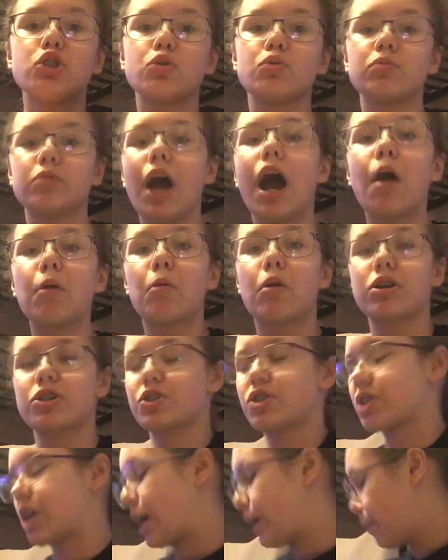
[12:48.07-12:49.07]
Do not watch
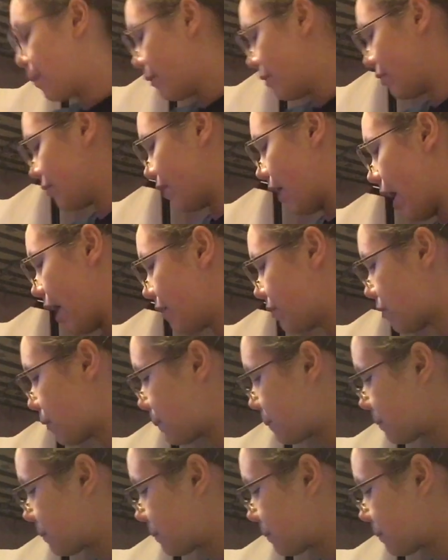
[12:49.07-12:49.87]
Scary Movie 5.